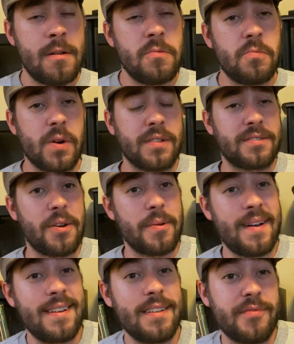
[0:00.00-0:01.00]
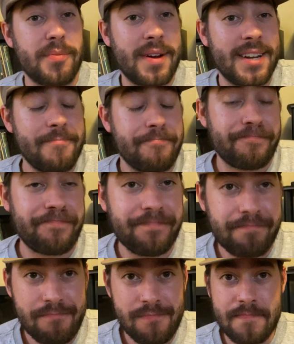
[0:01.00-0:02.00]
What's going on, everybody?
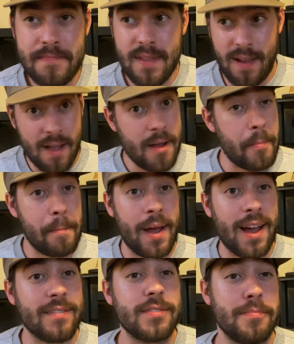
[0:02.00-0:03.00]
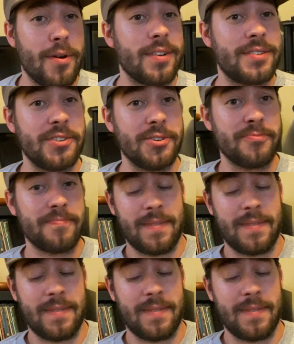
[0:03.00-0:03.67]
I'm back for part two.